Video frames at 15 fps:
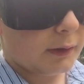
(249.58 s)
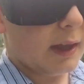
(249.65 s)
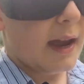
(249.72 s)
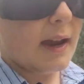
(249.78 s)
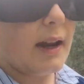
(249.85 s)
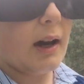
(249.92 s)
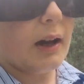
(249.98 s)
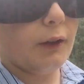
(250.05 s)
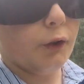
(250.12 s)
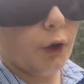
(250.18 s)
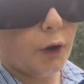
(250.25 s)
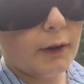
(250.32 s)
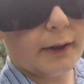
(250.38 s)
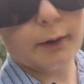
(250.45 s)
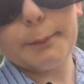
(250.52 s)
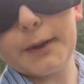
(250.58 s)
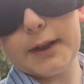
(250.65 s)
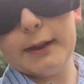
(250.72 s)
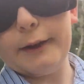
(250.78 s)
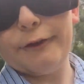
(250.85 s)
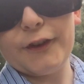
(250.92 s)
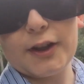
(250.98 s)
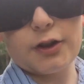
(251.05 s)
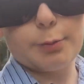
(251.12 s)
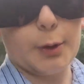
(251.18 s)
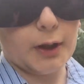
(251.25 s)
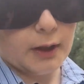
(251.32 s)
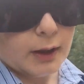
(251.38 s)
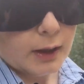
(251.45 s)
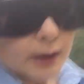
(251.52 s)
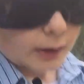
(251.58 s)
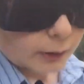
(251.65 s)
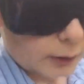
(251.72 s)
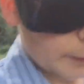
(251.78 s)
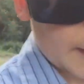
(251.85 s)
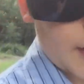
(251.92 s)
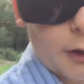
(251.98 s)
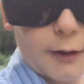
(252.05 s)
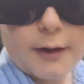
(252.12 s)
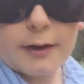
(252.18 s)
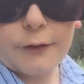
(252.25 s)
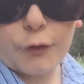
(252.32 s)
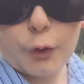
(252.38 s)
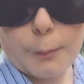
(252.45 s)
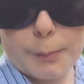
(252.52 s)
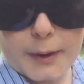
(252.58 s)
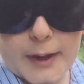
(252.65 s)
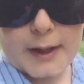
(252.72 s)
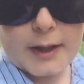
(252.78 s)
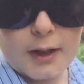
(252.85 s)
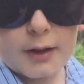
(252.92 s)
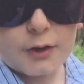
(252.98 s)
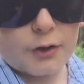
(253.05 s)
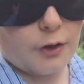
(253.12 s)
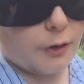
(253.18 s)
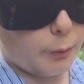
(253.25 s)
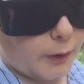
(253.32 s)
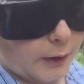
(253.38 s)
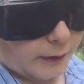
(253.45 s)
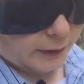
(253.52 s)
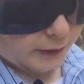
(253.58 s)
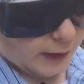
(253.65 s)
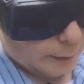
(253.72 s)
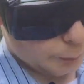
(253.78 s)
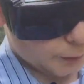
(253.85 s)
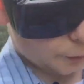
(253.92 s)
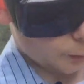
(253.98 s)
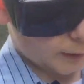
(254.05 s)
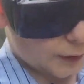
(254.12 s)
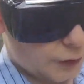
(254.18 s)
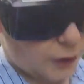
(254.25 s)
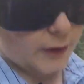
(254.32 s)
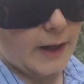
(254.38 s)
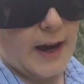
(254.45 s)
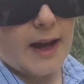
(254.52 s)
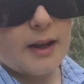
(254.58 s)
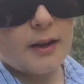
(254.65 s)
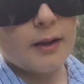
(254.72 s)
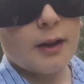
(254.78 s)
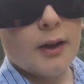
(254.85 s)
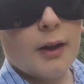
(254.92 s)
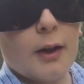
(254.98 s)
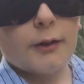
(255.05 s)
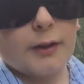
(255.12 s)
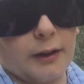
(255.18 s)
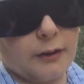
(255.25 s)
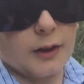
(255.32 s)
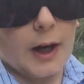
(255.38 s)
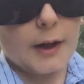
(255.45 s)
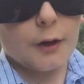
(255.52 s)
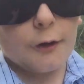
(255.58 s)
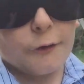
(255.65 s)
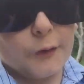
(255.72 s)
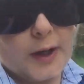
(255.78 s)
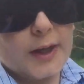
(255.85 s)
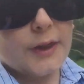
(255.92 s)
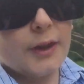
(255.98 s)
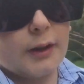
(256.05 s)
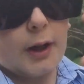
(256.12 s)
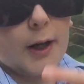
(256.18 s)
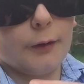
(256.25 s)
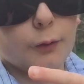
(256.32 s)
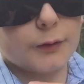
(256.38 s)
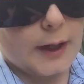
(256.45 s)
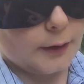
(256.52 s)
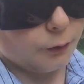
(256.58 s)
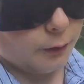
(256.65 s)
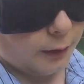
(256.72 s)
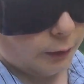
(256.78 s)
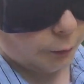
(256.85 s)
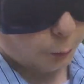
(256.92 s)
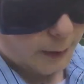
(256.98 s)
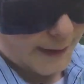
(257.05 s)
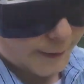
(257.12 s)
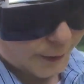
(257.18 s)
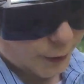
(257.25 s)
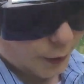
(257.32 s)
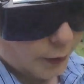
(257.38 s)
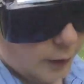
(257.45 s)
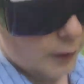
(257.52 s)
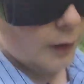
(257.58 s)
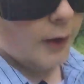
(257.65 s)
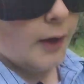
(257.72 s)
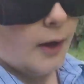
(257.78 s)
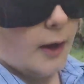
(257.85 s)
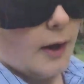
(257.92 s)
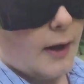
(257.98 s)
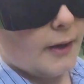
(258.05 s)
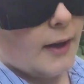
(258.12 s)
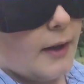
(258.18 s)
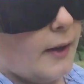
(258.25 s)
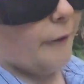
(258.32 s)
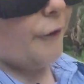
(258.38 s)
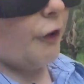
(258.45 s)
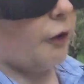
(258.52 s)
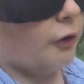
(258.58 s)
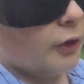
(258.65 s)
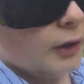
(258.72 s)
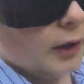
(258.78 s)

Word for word: They are known as a beginner fish, but to be honest, if you're a beginner, you just want to decide which one you should get. To start off with, Cardinal Tetras are a way to go. And then if you're